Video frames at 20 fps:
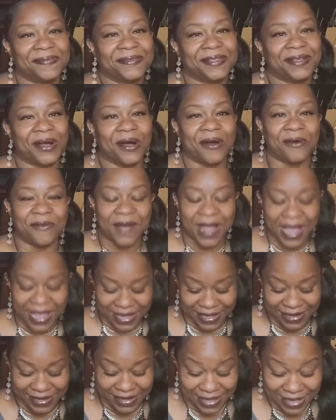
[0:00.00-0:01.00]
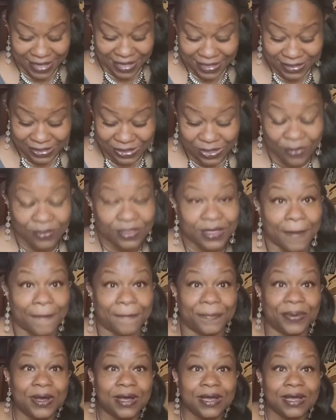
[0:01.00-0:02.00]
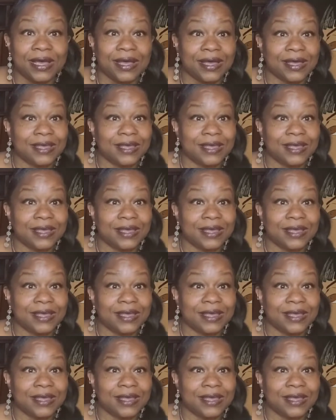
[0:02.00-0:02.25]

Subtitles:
All right. So the book,